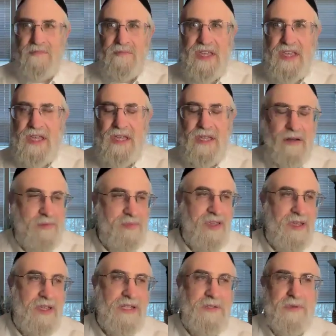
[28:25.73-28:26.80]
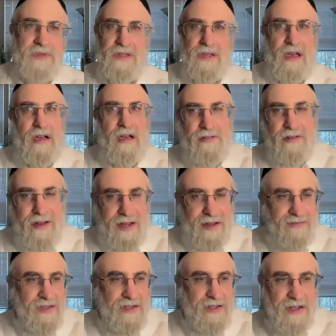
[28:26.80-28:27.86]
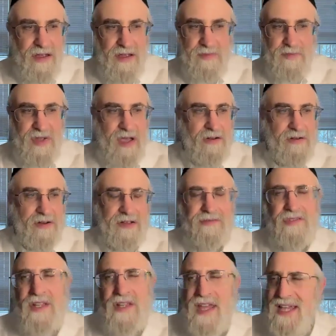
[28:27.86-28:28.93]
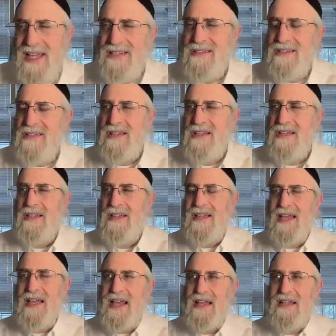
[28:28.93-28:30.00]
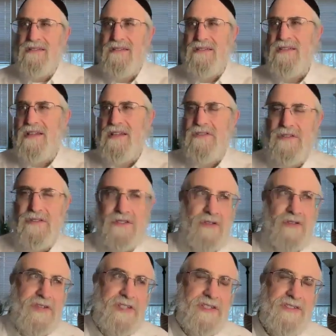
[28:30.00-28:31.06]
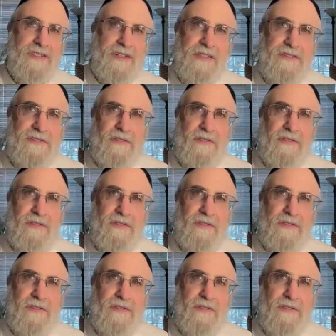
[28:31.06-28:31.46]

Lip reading: begins with the conquering of the land, and there are all these